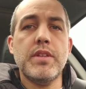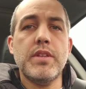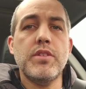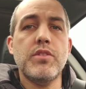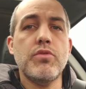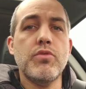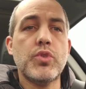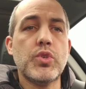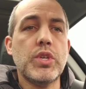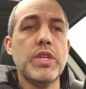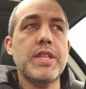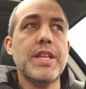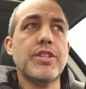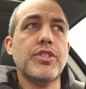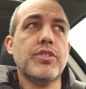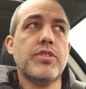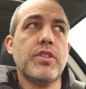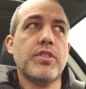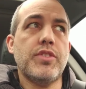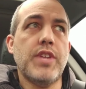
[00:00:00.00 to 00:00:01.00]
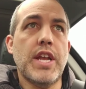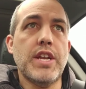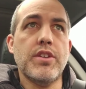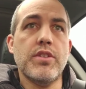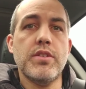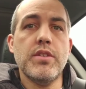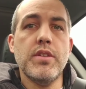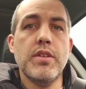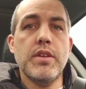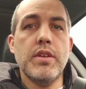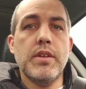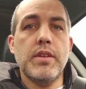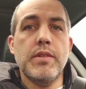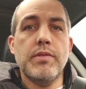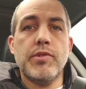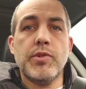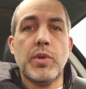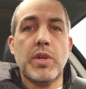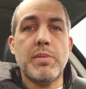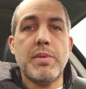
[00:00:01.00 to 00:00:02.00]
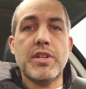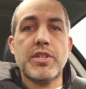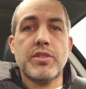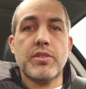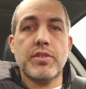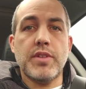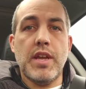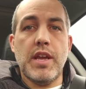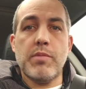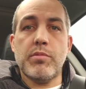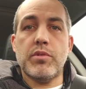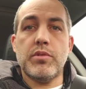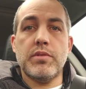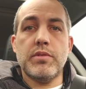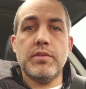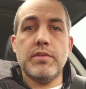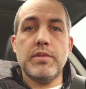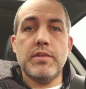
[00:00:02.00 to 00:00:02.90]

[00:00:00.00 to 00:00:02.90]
and usually that's just a standard three-dimensional table,